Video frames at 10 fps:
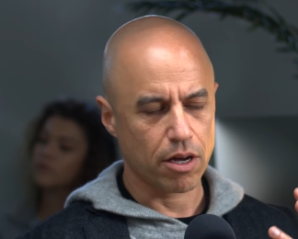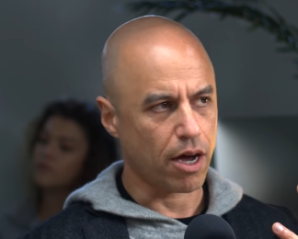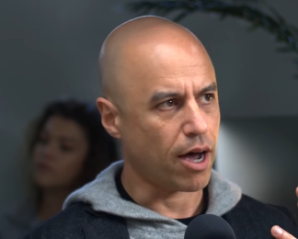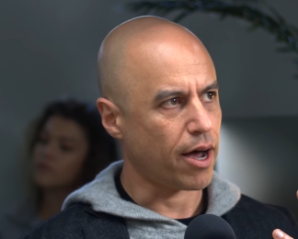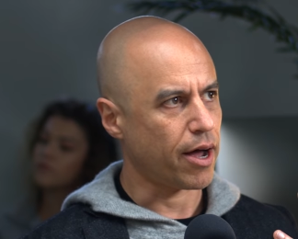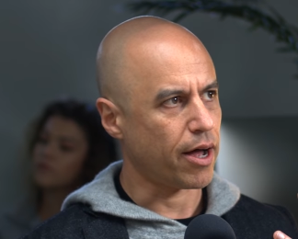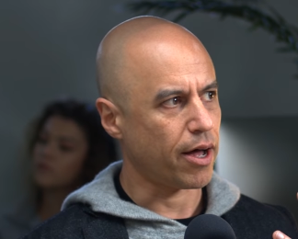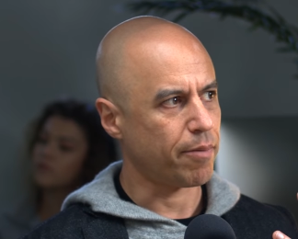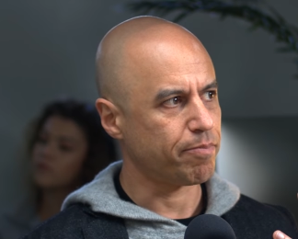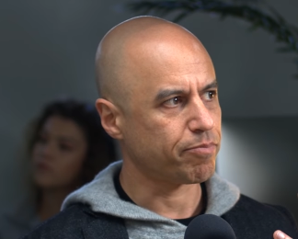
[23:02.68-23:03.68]

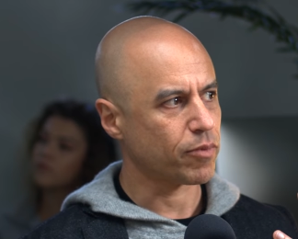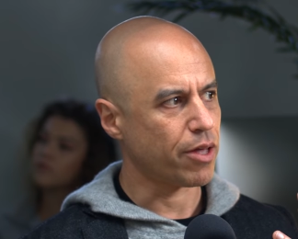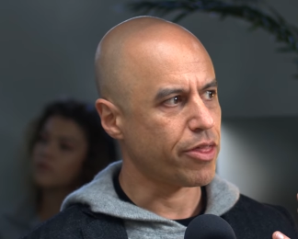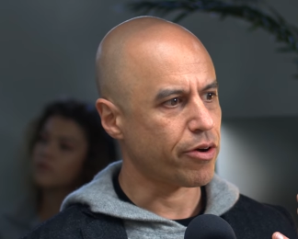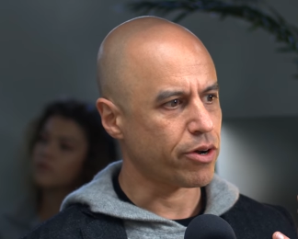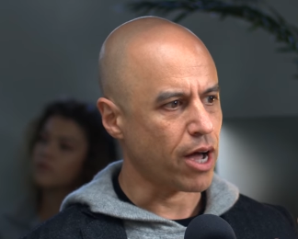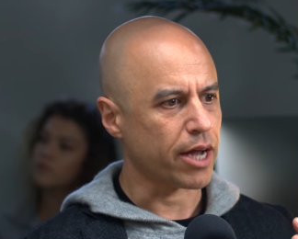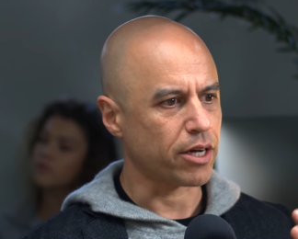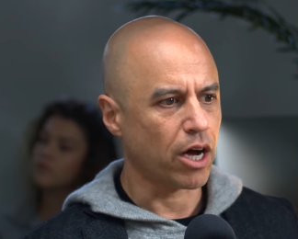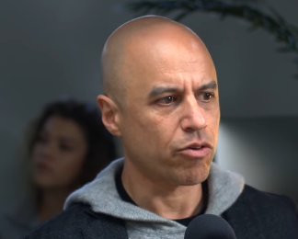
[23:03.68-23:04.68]
Speaker 1: um, they're
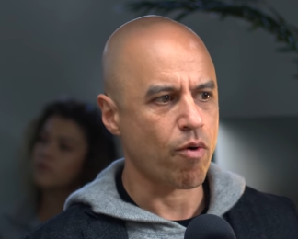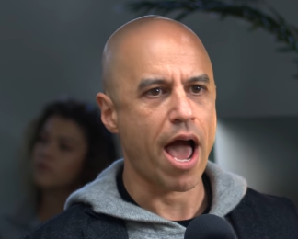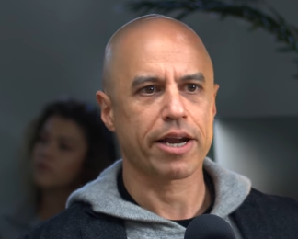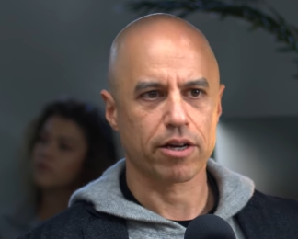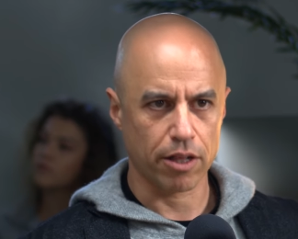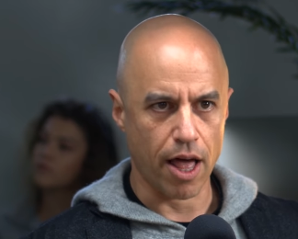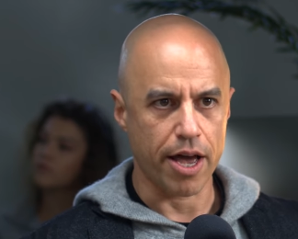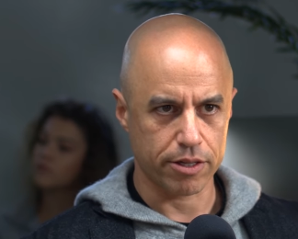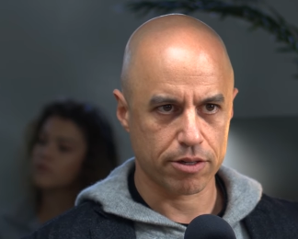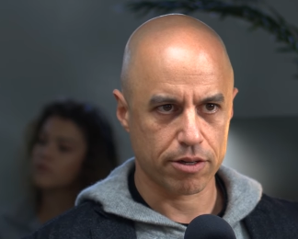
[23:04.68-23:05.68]
not
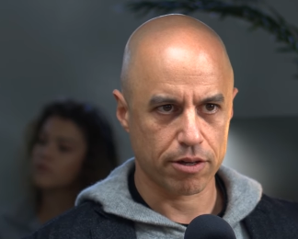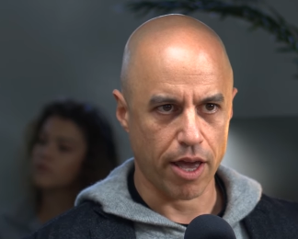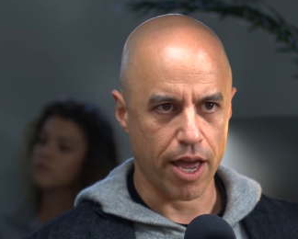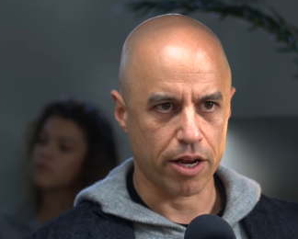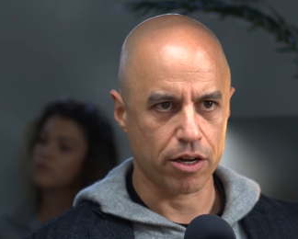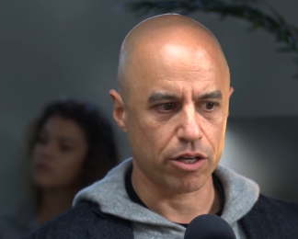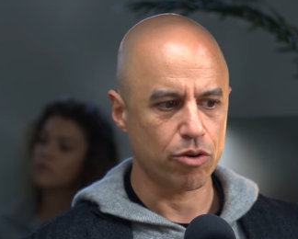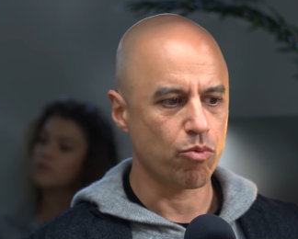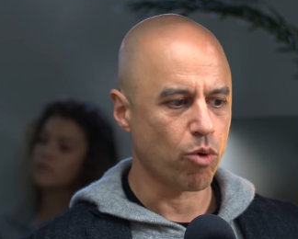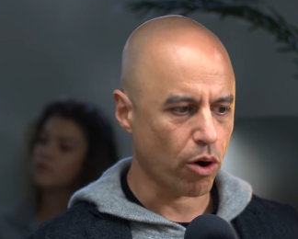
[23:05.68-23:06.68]
unradicalized. And
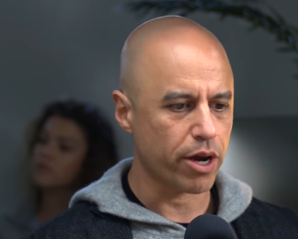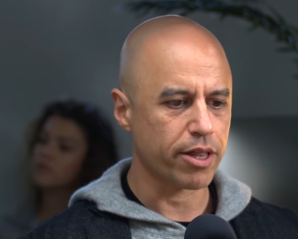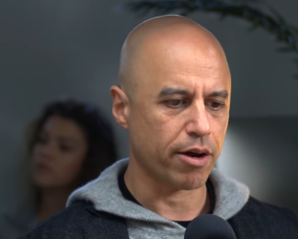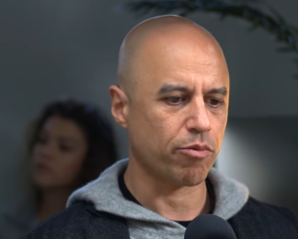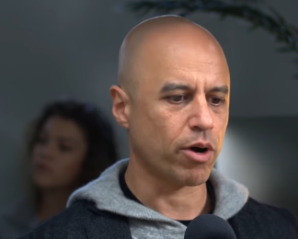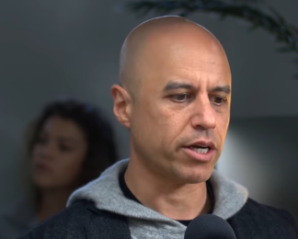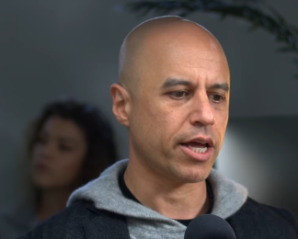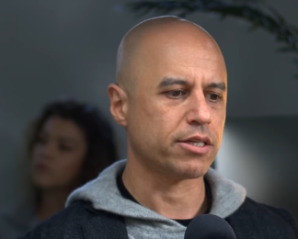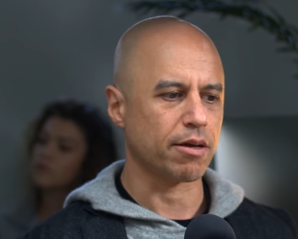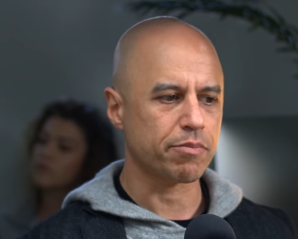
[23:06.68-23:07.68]
you worry that one
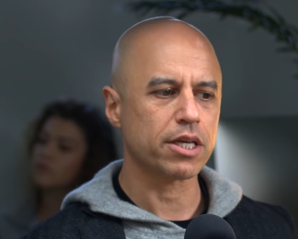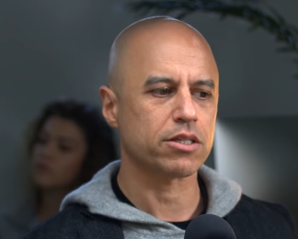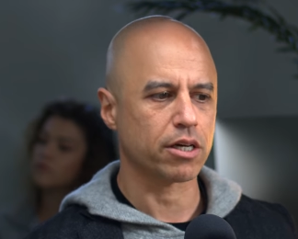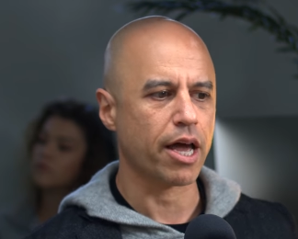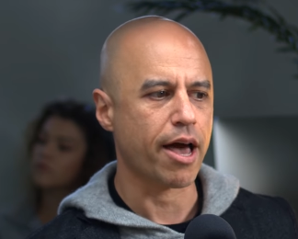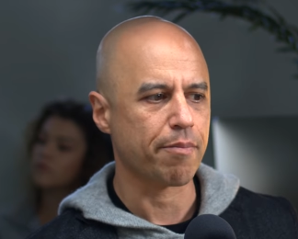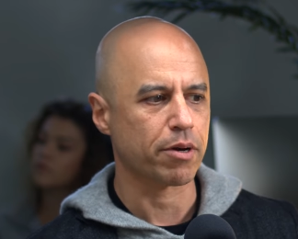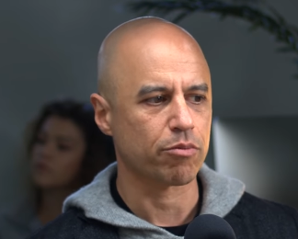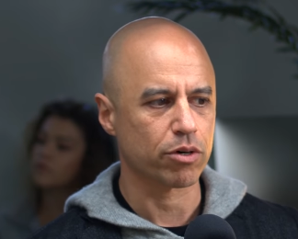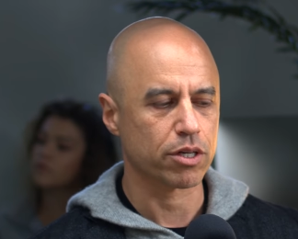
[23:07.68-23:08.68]
day something's going to
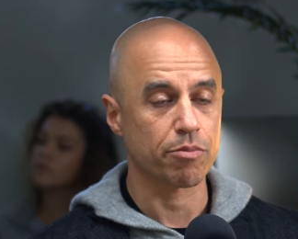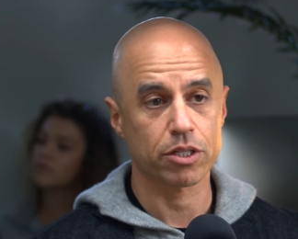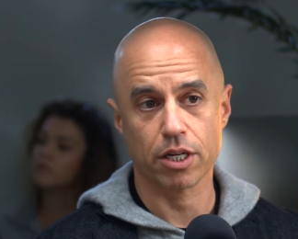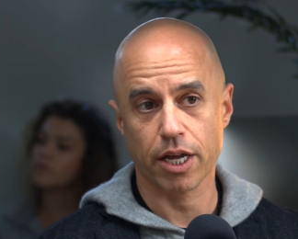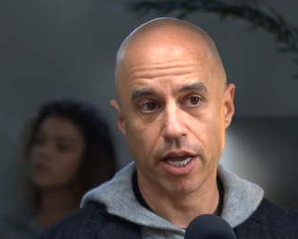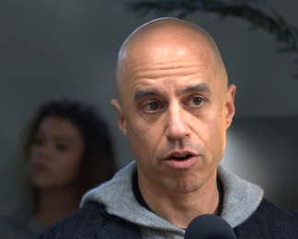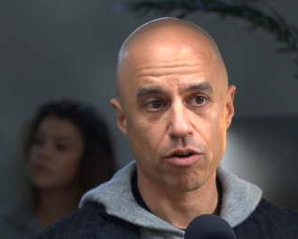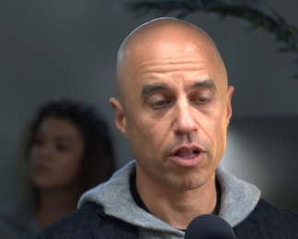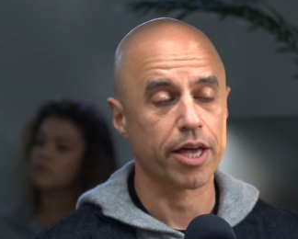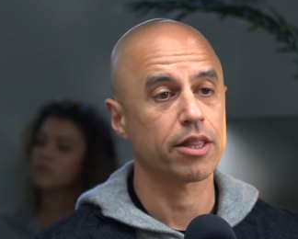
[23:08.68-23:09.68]
happen where someone's going to get
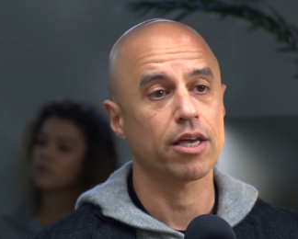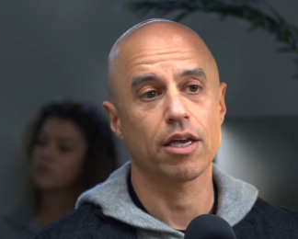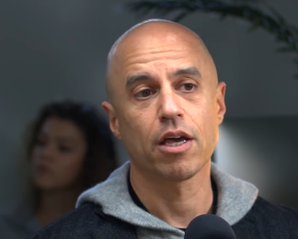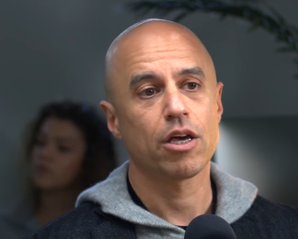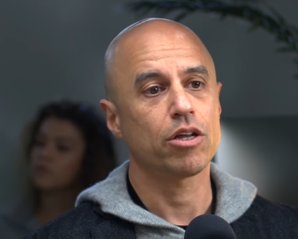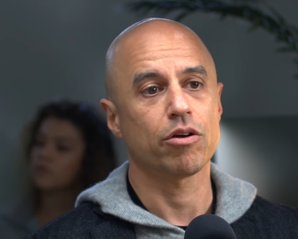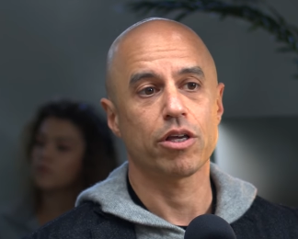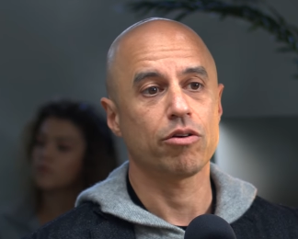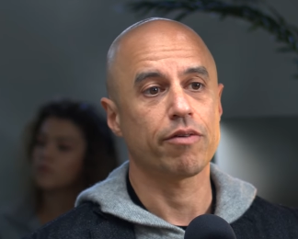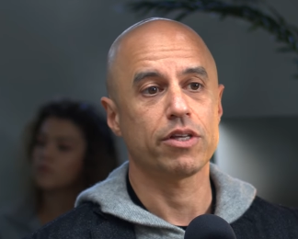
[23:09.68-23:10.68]
hurt. Like the, you know,
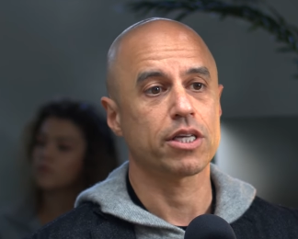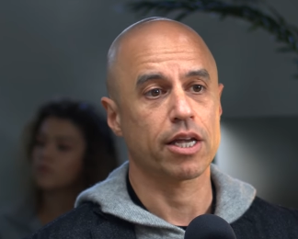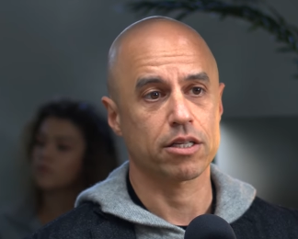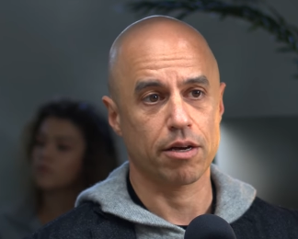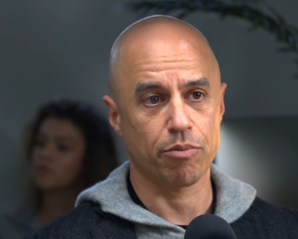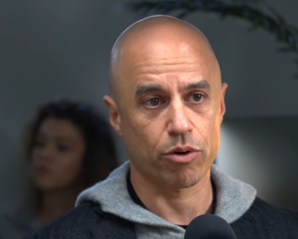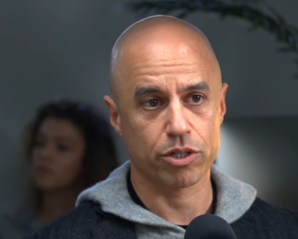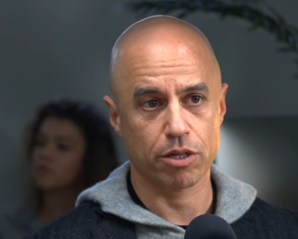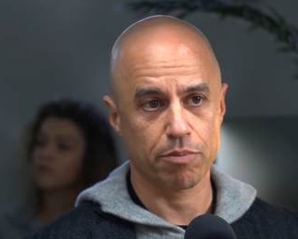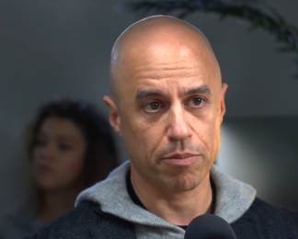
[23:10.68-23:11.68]
you have these anti
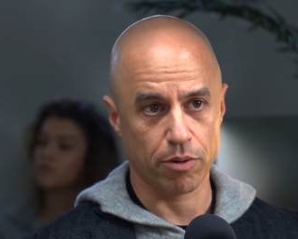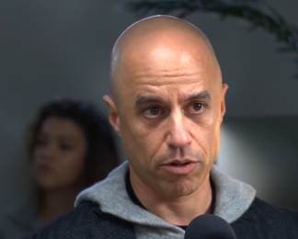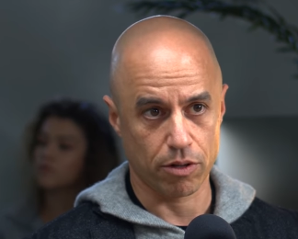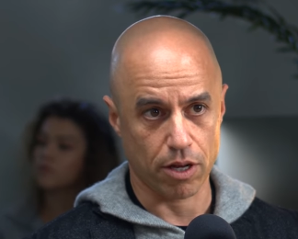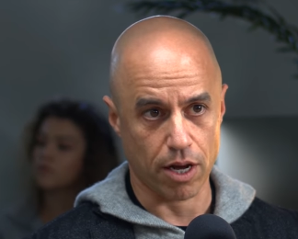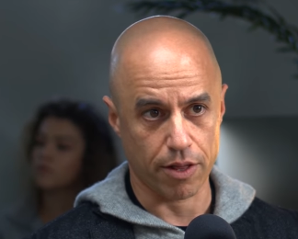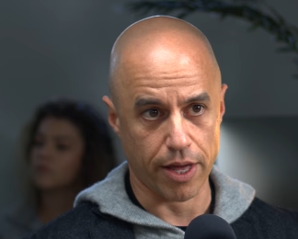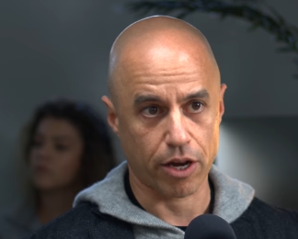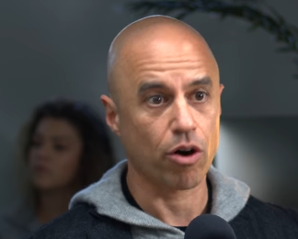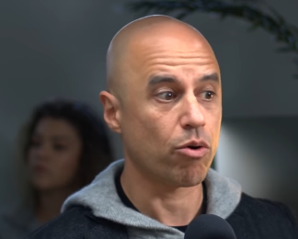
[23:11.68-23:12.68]
abortion people uh,
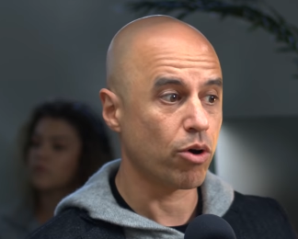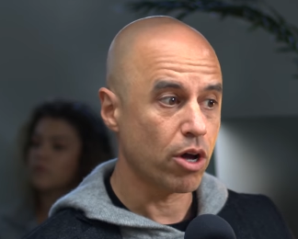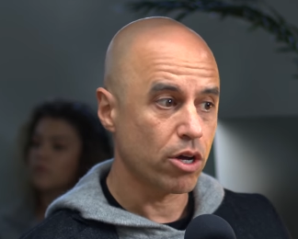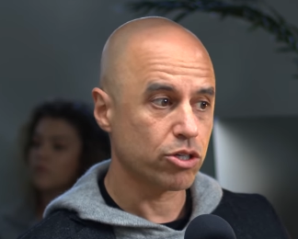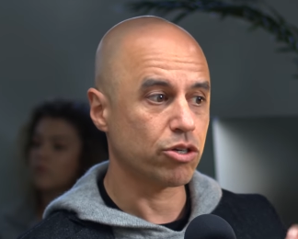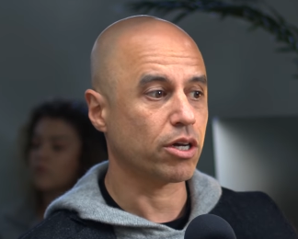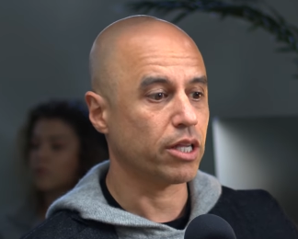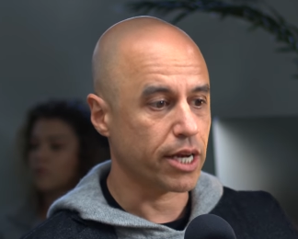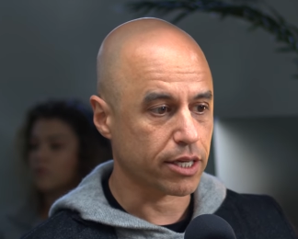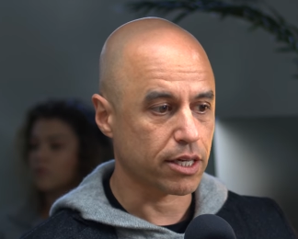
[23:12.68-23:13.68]
that go to
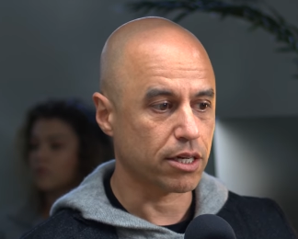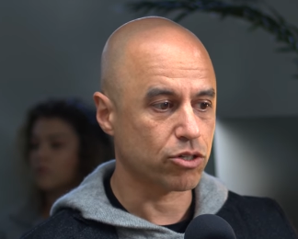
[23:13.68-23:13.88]
clinics and